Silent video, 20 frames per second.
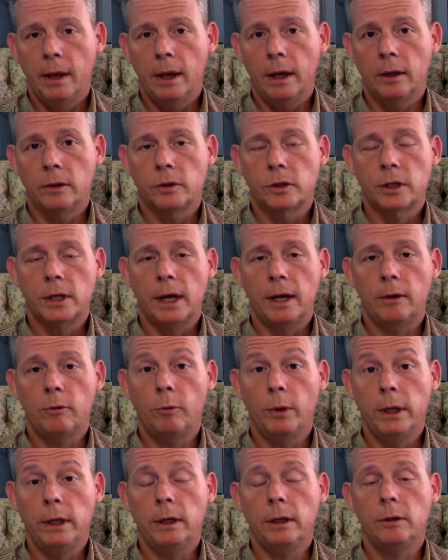
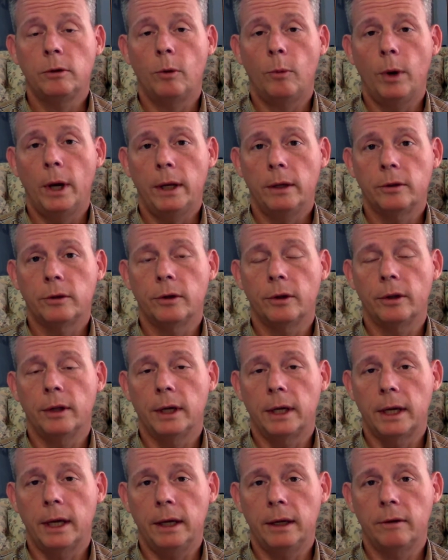Instead, we need to wait till
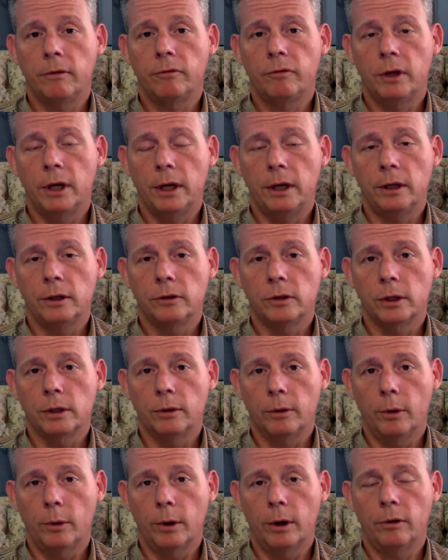the King of Kings
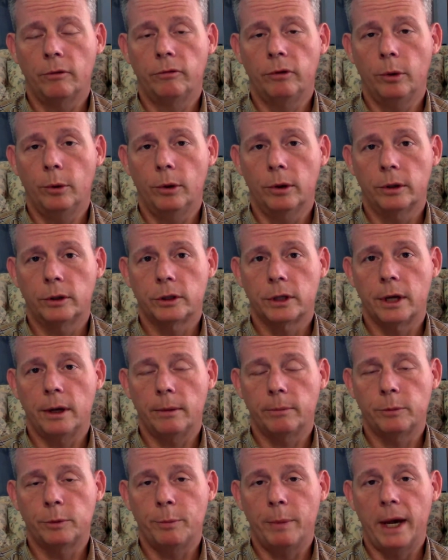and Lord of Lords
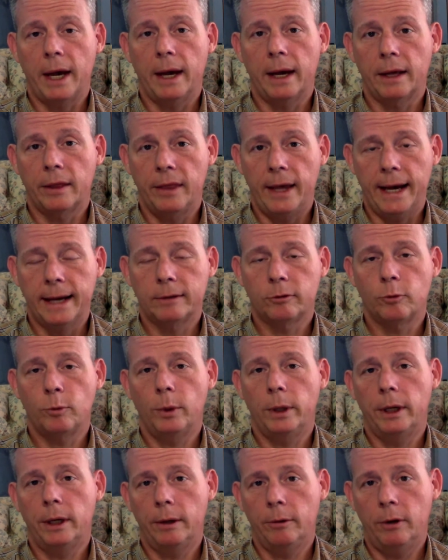comes back. That's
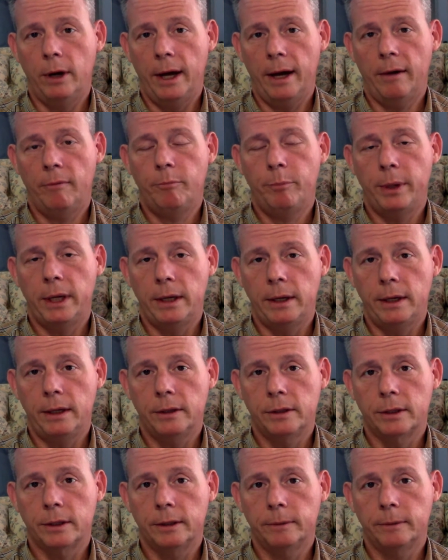when they'll have peace.